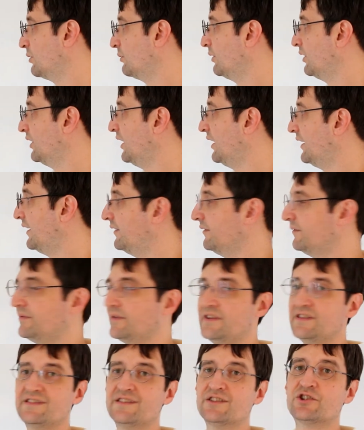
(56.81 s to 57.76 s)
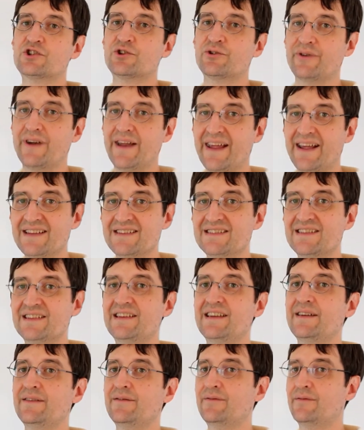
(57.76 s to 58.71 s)
love is a
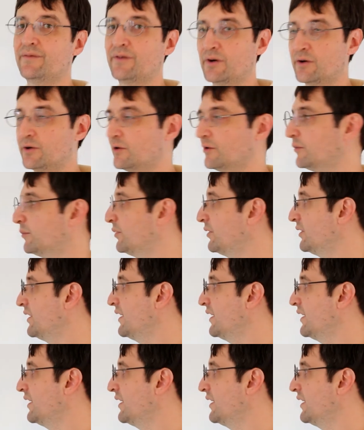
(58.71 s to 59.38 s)
transitive verb.